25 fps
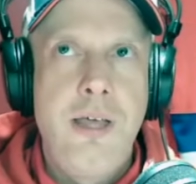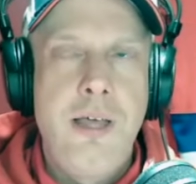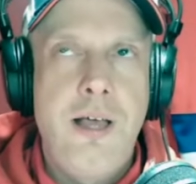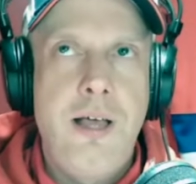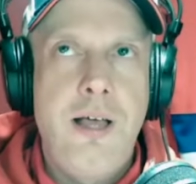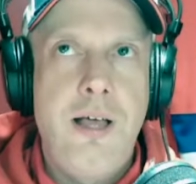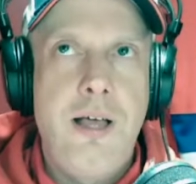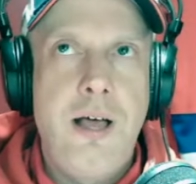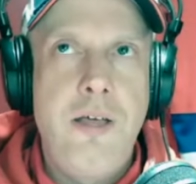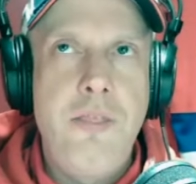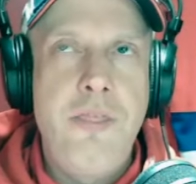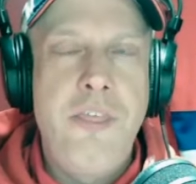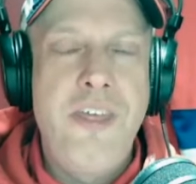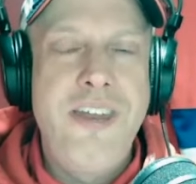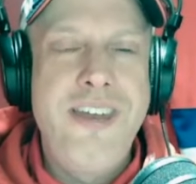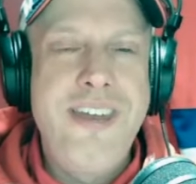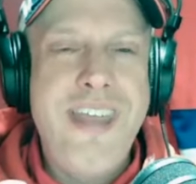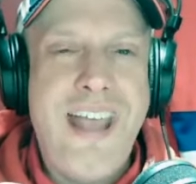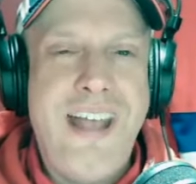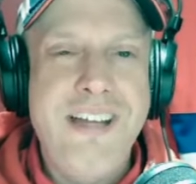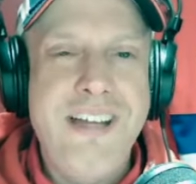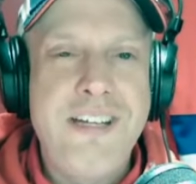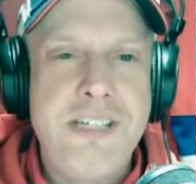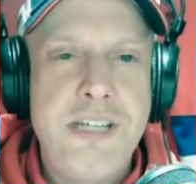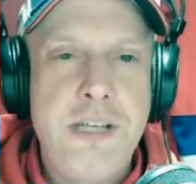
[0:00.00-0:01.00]
the
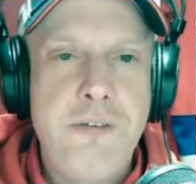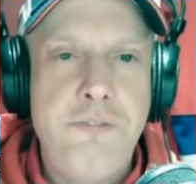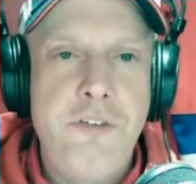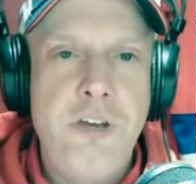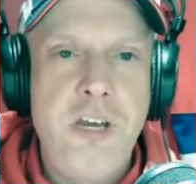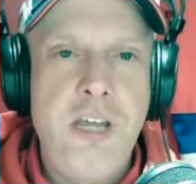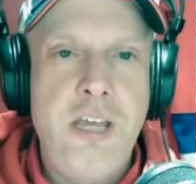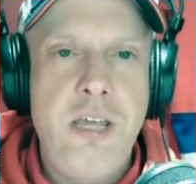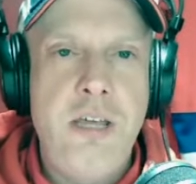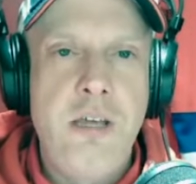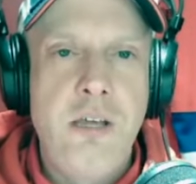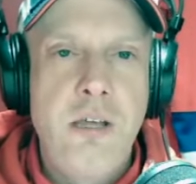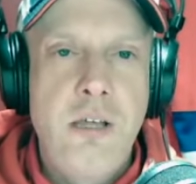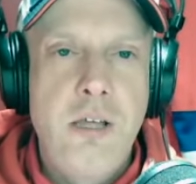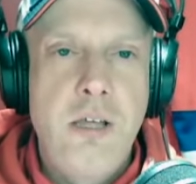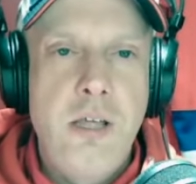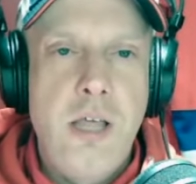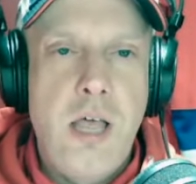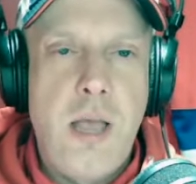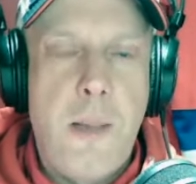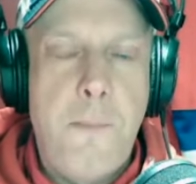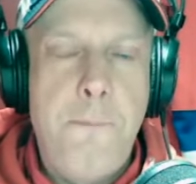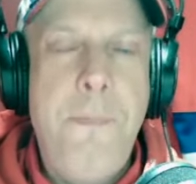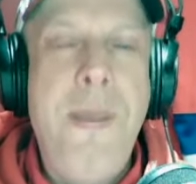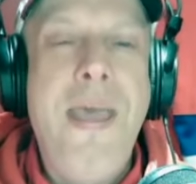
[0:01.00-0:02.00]
negativity
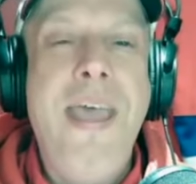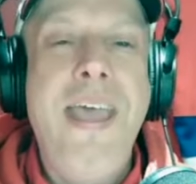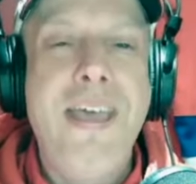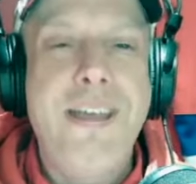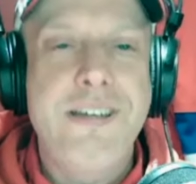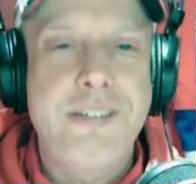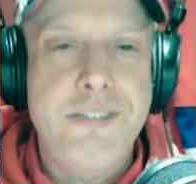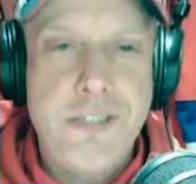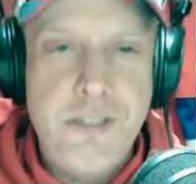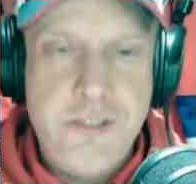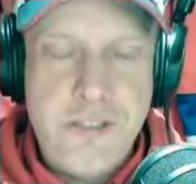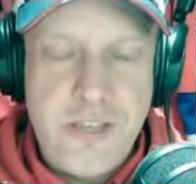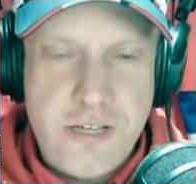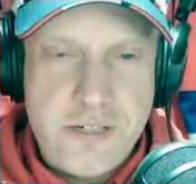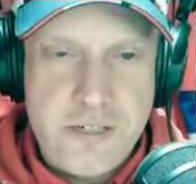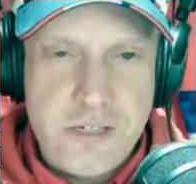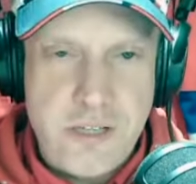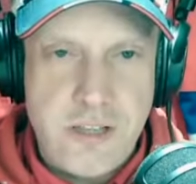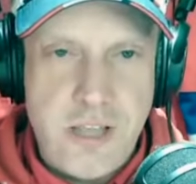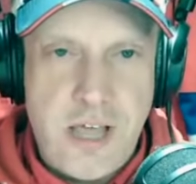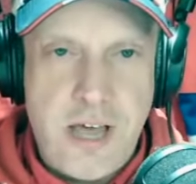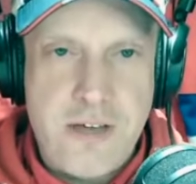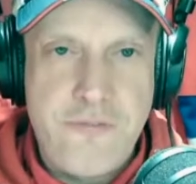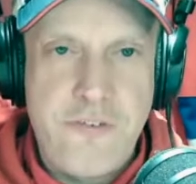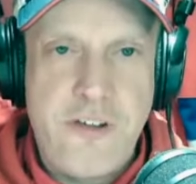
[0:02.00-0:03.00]
pit that a
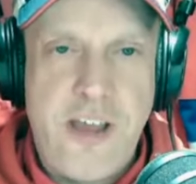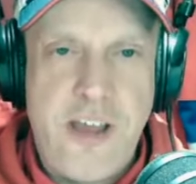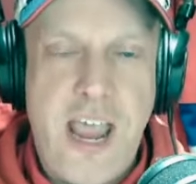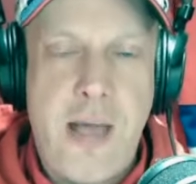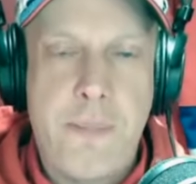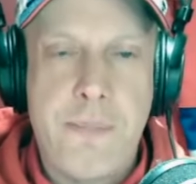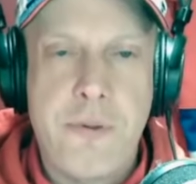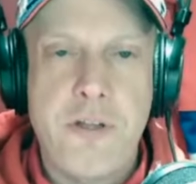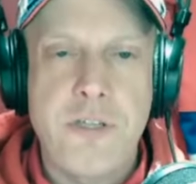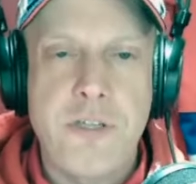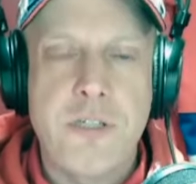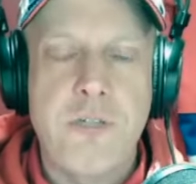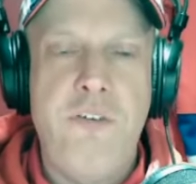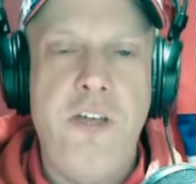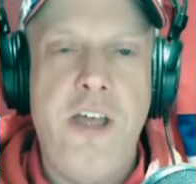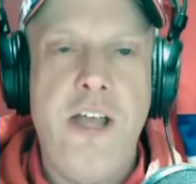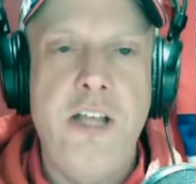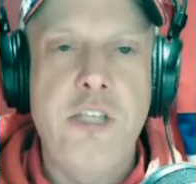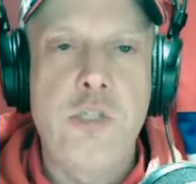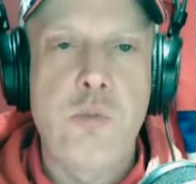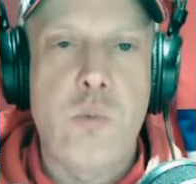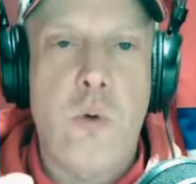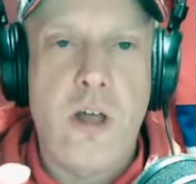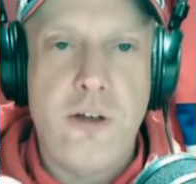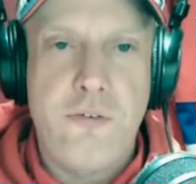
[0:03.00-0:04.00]
lot of Capitals
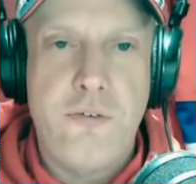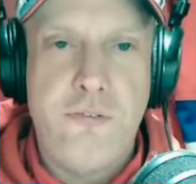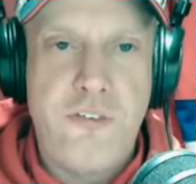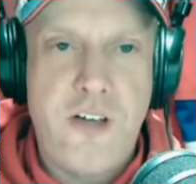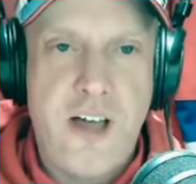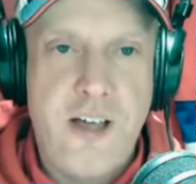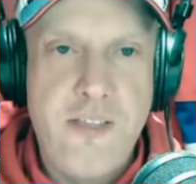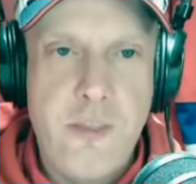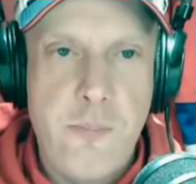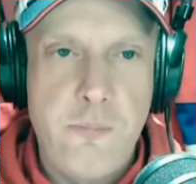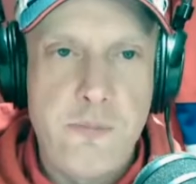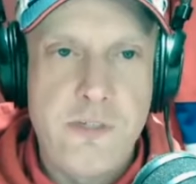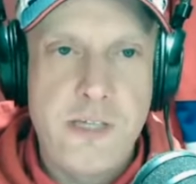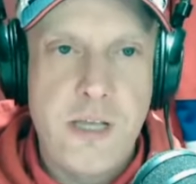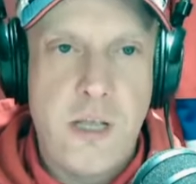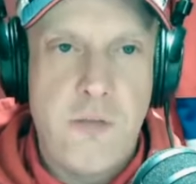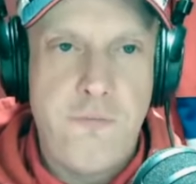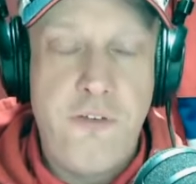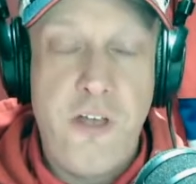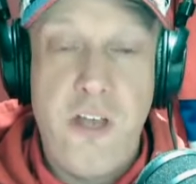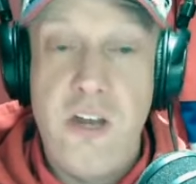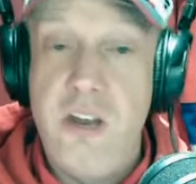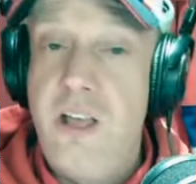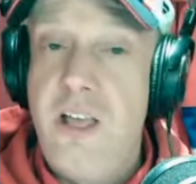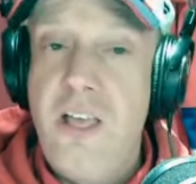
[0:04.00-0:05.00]
fans want to find themselves
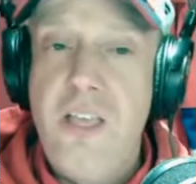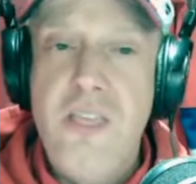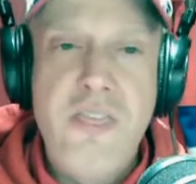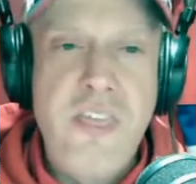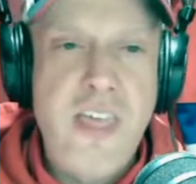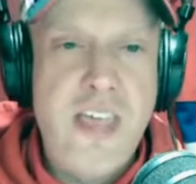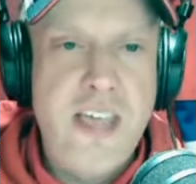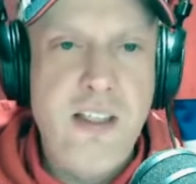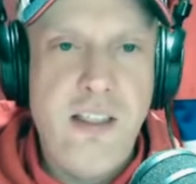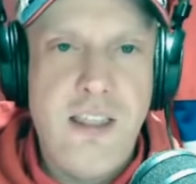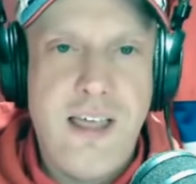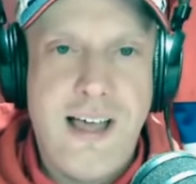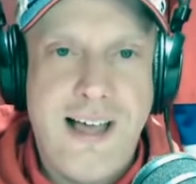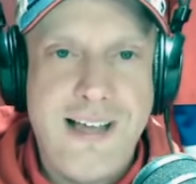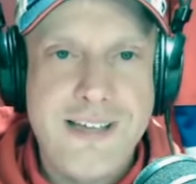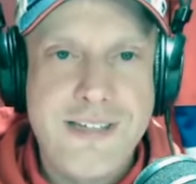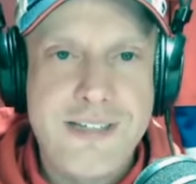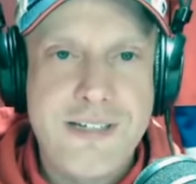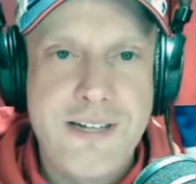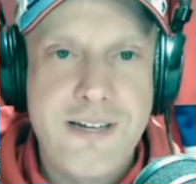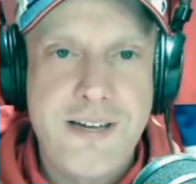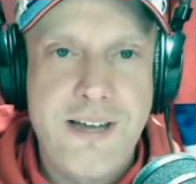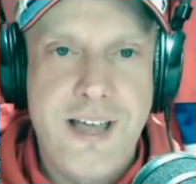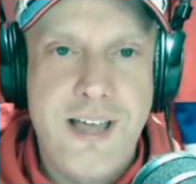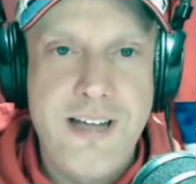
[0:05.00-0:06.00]
in. They lost
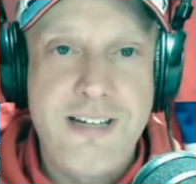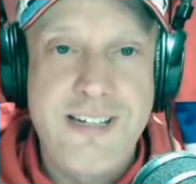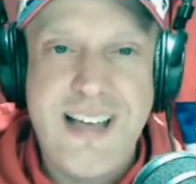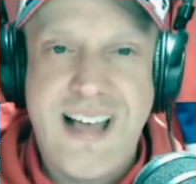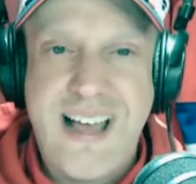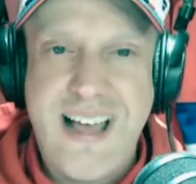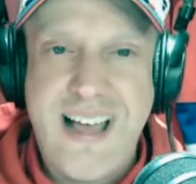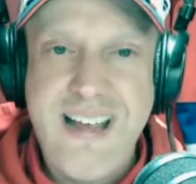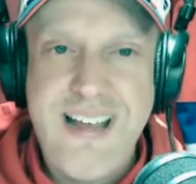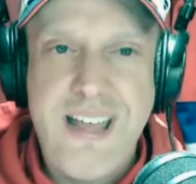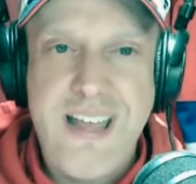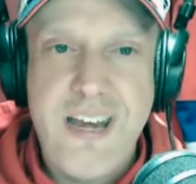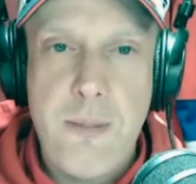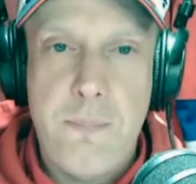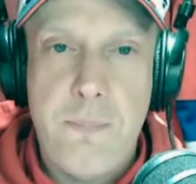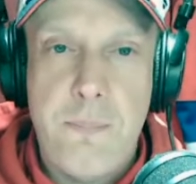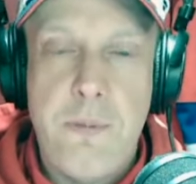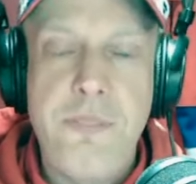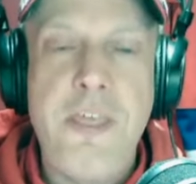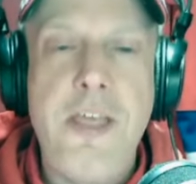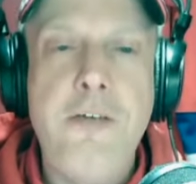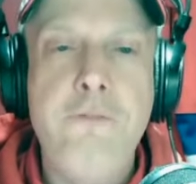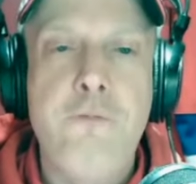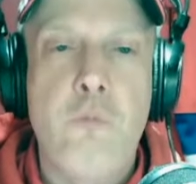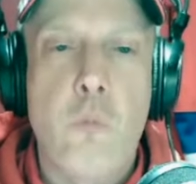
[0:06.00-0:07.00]
tonight. I get it,
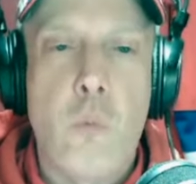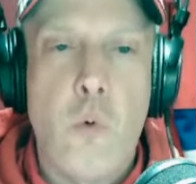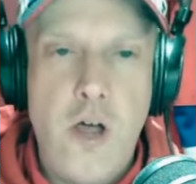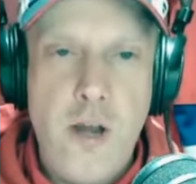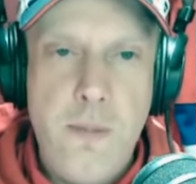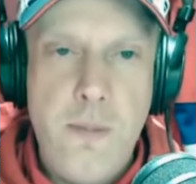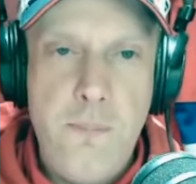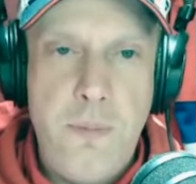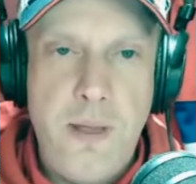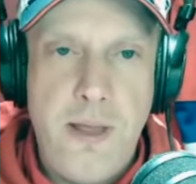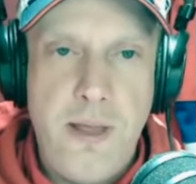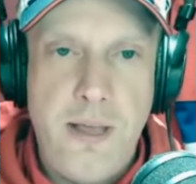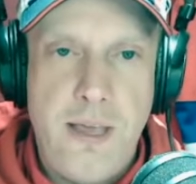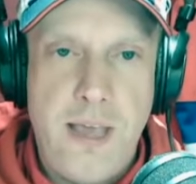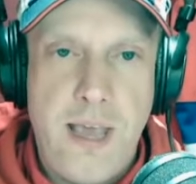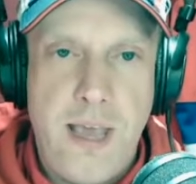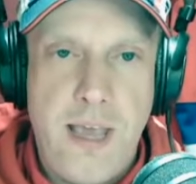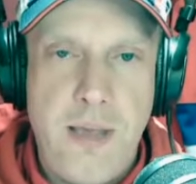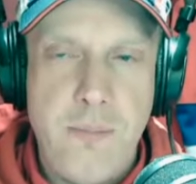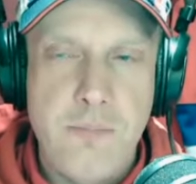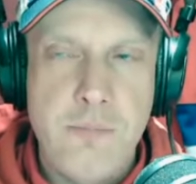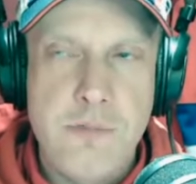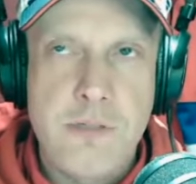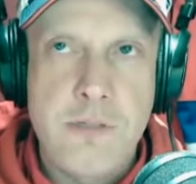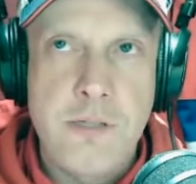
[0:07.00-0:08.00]
but they've won big
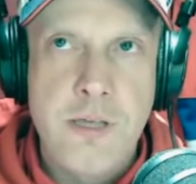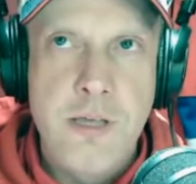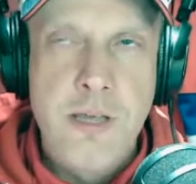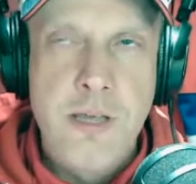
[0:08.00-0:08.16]
games.